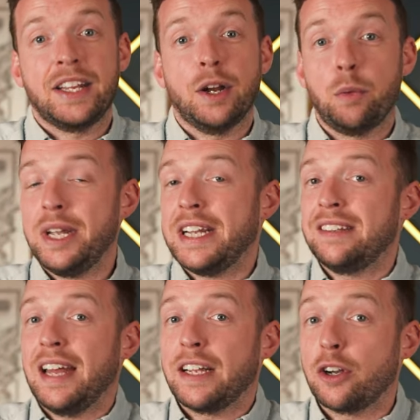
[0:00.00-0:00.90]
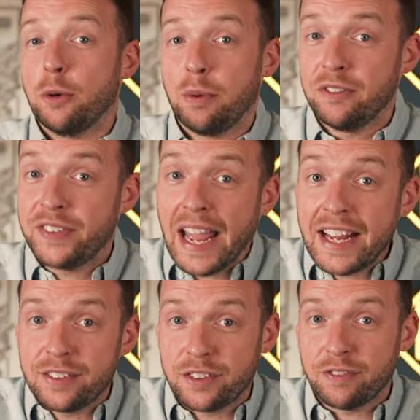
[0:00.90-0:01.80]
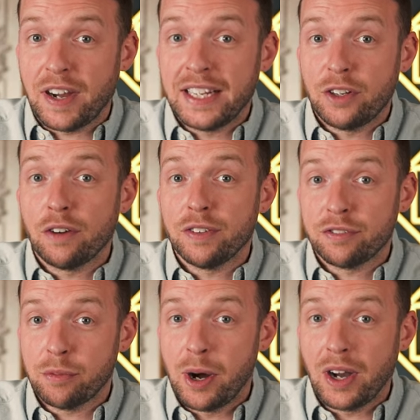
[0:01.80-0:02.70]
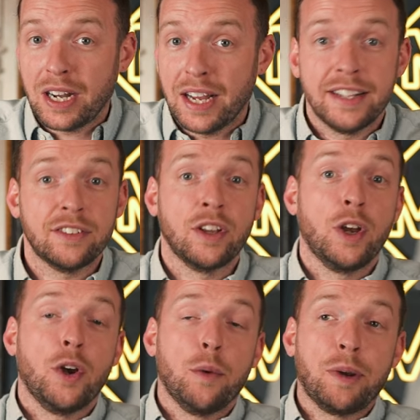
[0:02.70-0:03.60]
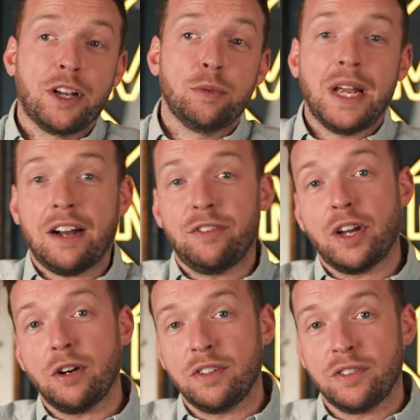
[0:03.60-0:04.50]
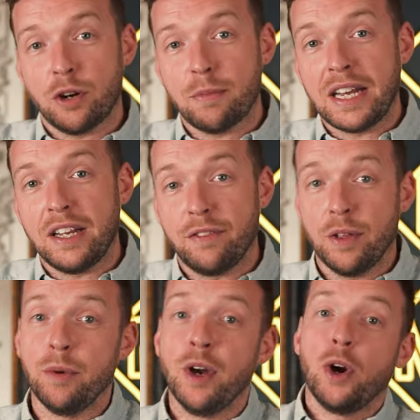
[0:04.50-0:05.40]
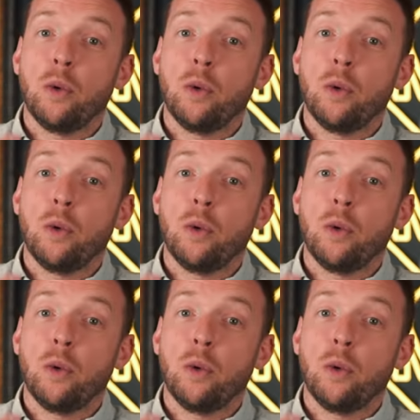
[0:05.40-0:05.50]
You know, we can take a couple of days to find offers from our clients because we have to go to so many of them.